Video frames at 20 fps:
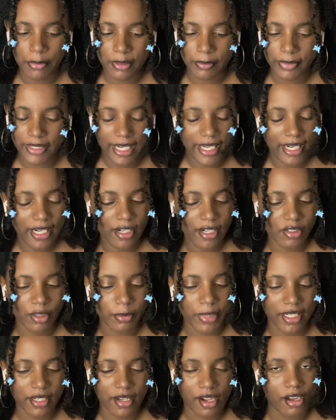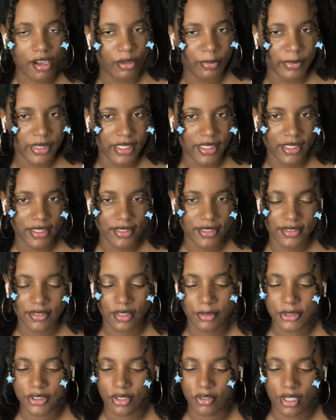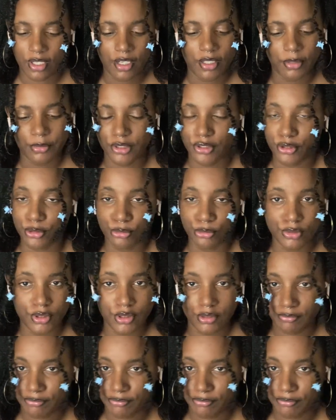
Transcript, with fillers: but I ain't heard nobody call him that yet, so I'm just gonna call him the Duke.